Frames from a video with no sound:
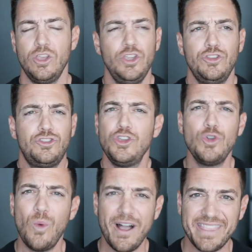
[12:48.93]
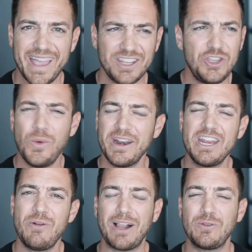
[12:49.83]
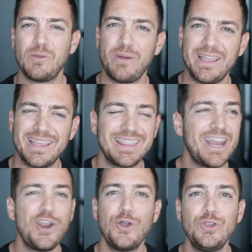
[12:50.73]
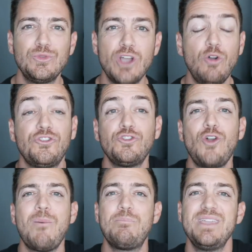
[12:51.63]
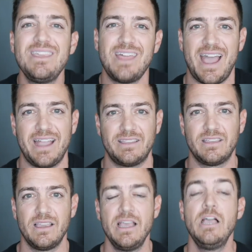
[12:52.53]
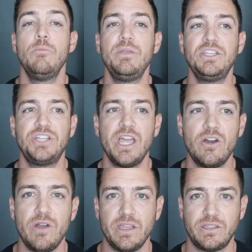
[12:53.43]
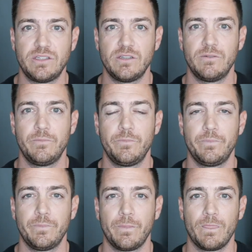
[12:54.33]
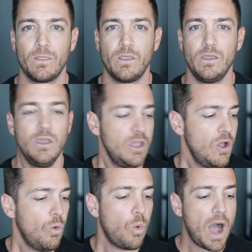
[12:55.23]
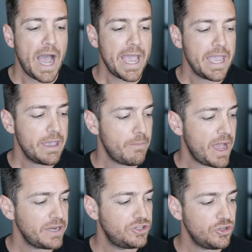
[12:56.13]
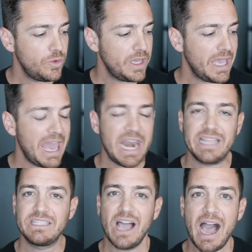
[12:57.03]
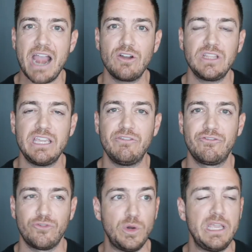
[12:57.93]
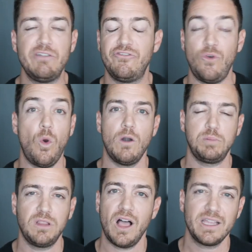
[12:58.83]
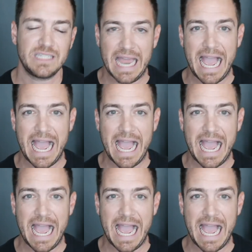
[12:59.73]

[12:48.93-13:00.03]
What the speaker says: Do you want that? Do you want to interact with a brand like that? No, you don't. So don't be that. Be generous. Why am I doing an entirely free 4+